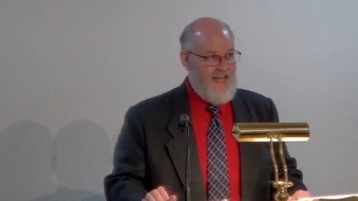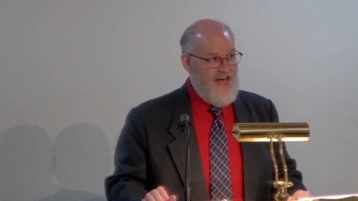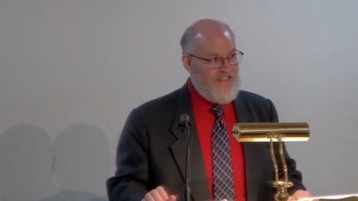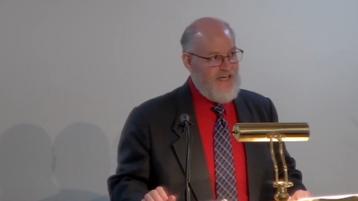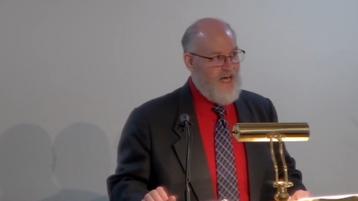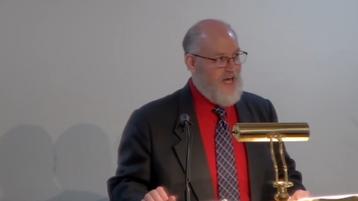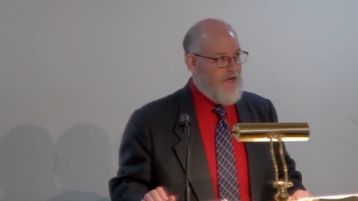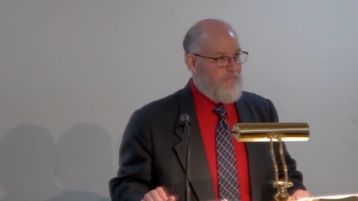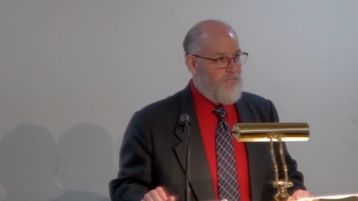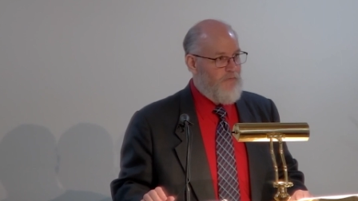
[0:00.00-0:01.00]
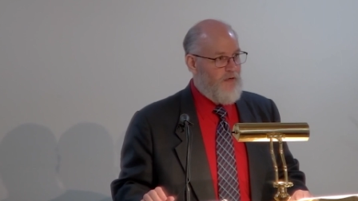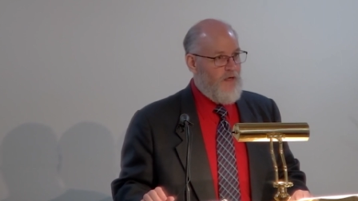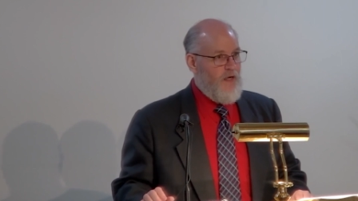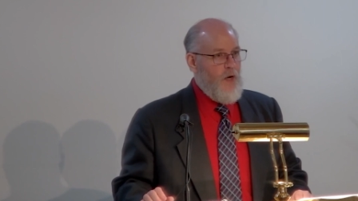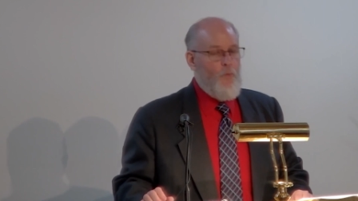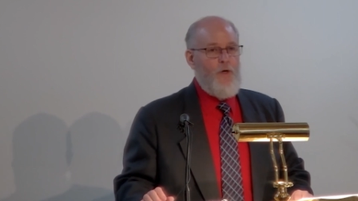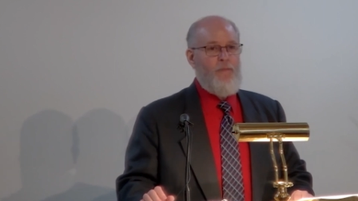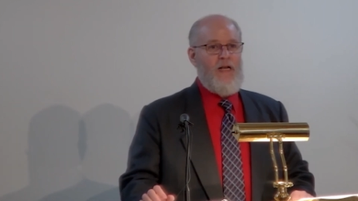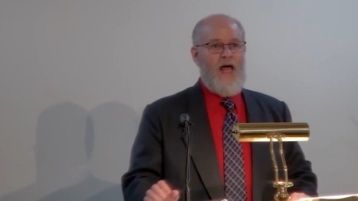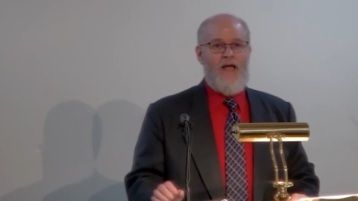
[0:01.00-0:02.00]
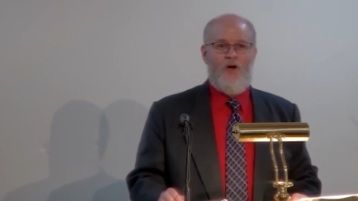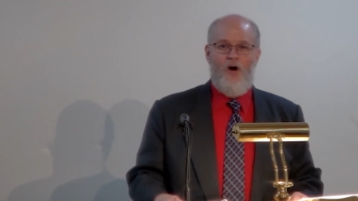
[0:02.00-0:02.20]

in that time would be like